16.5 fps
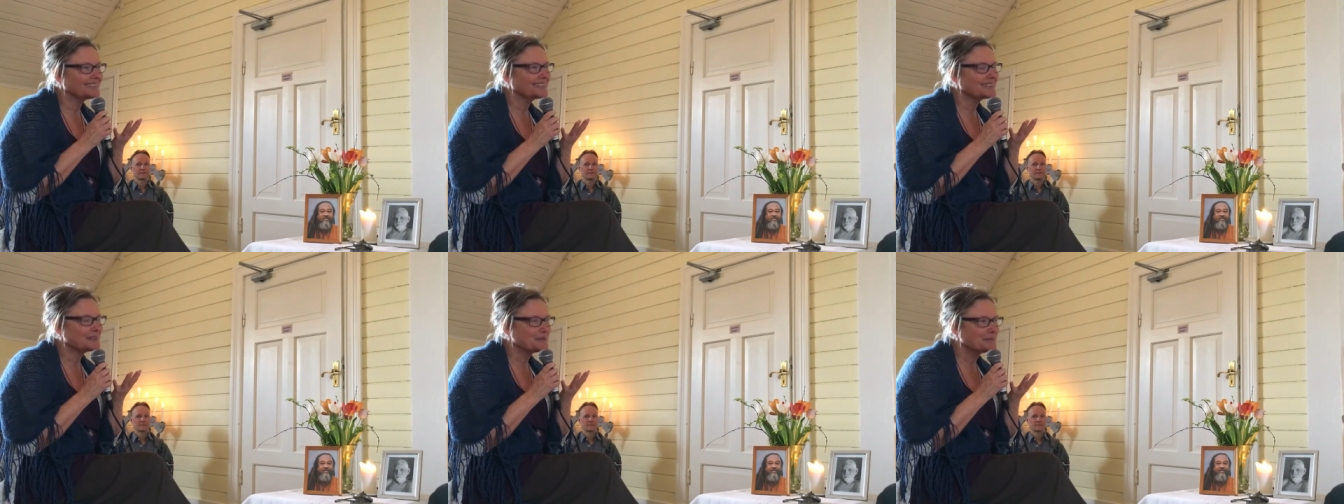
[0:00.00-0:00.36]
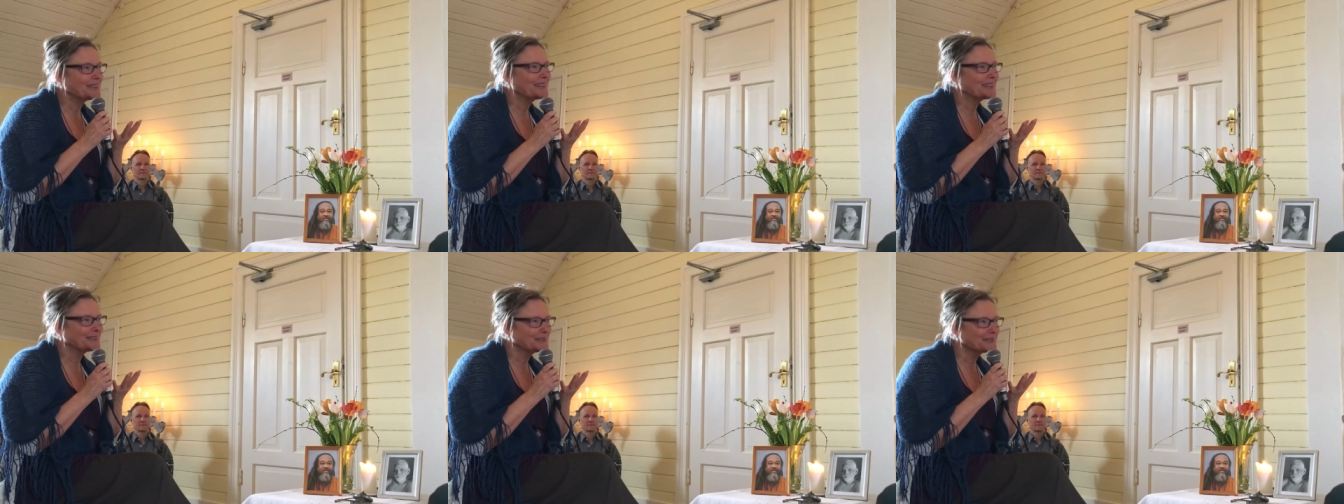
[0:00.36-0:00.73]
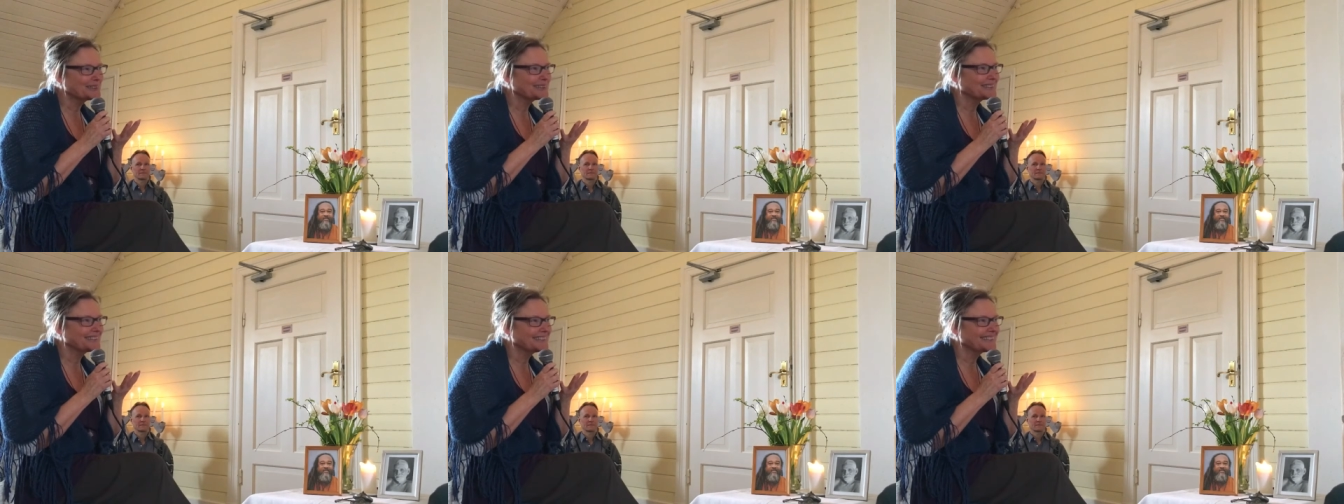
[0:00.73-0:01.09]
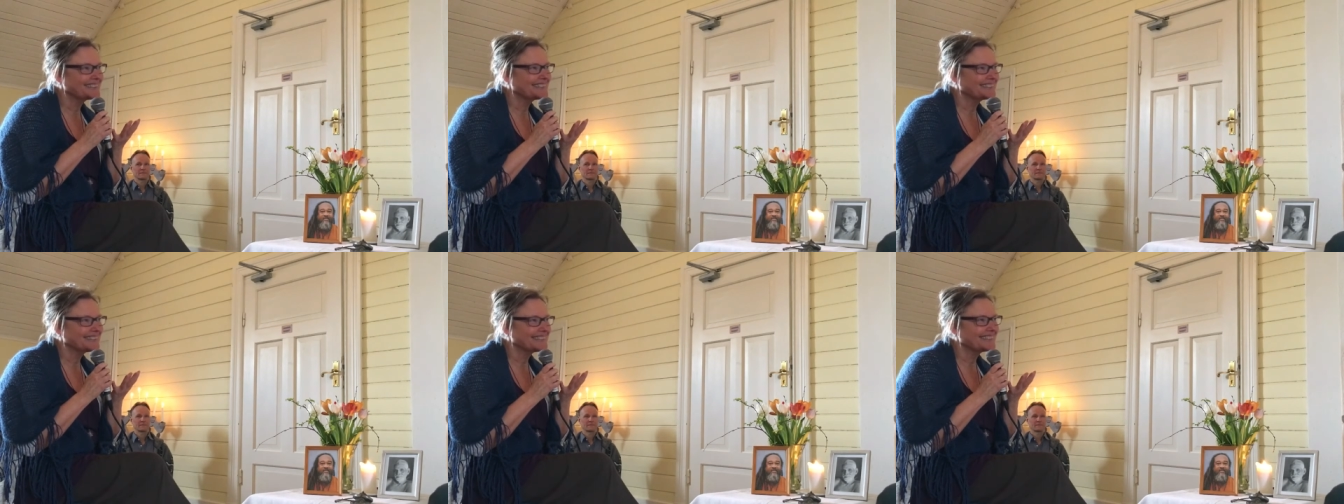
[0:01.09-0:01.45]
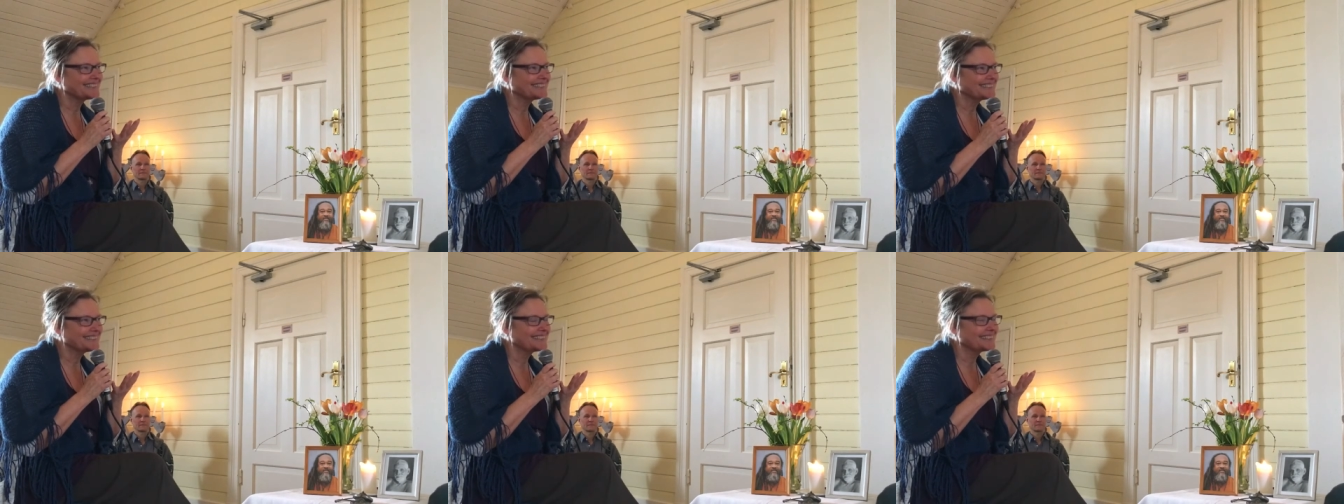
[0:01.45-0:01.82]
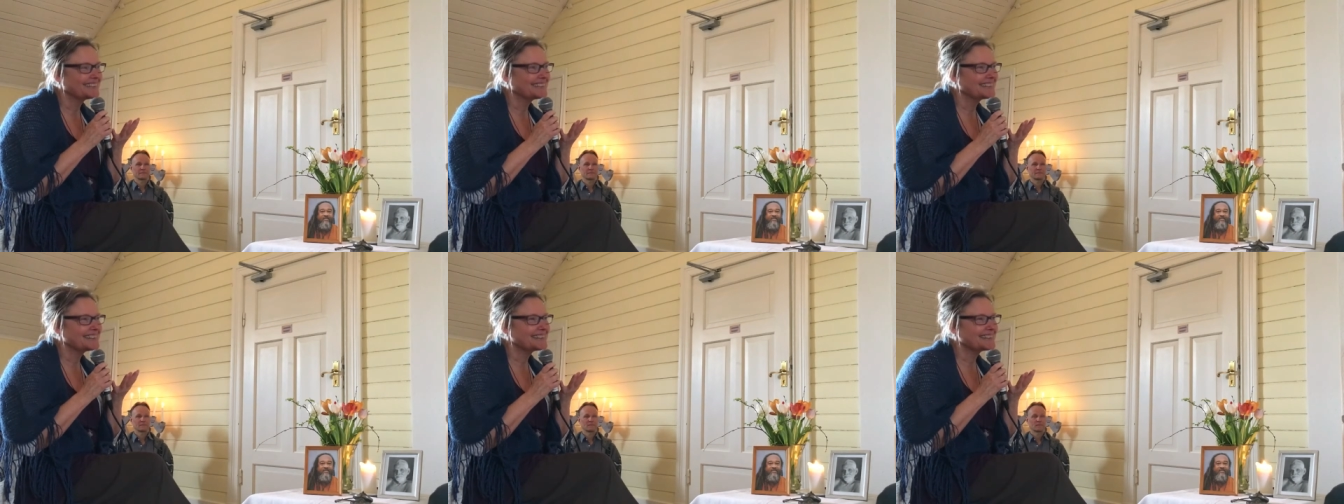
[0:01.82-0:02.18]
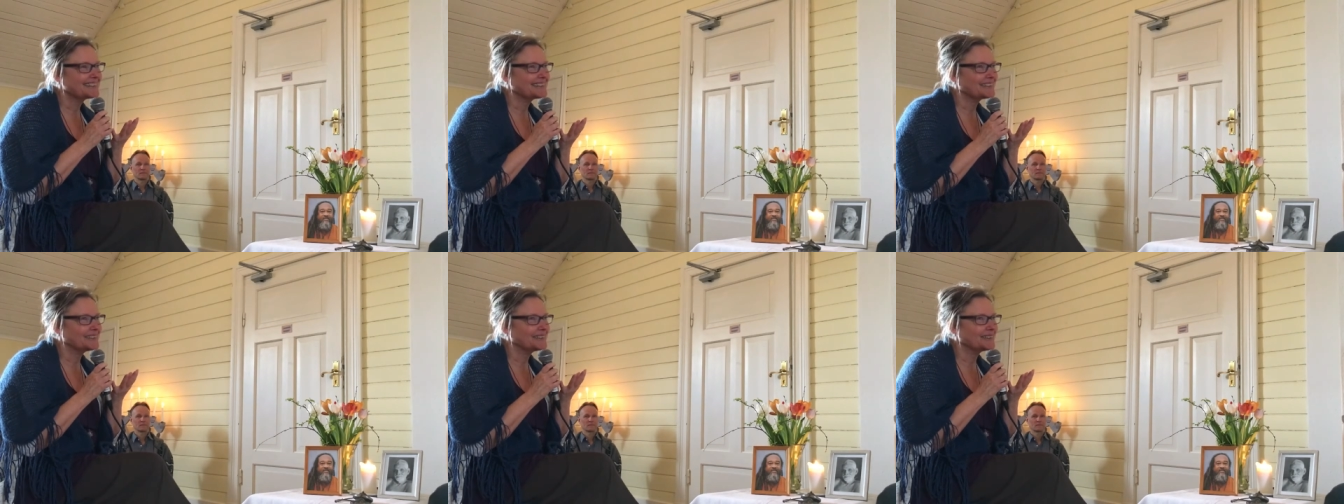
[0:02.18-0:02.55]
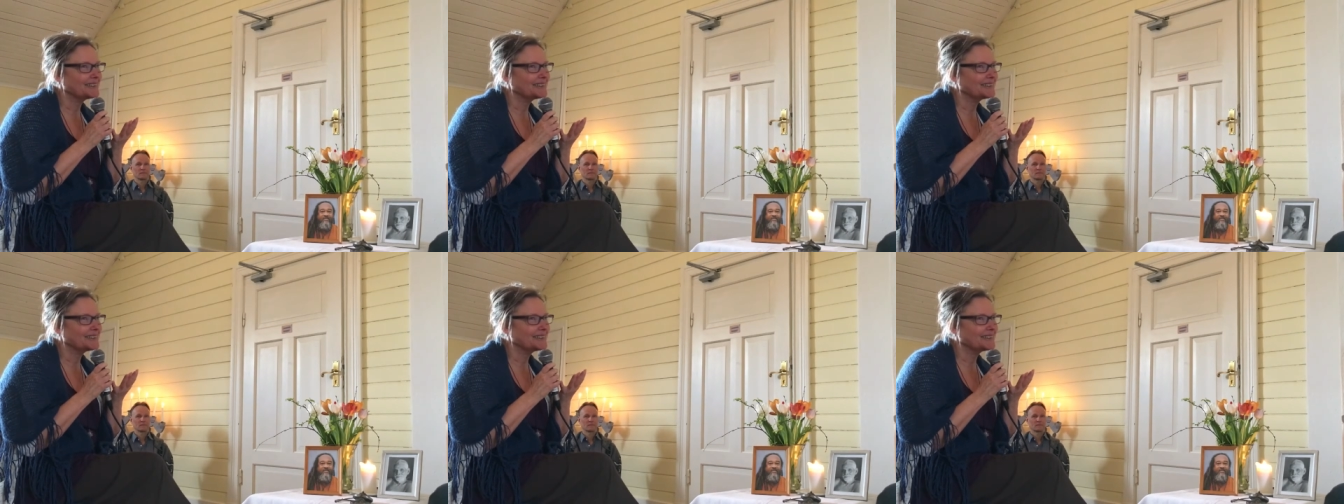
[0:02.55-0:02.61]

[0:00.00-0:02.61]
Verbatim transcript: come up. Yeah. So,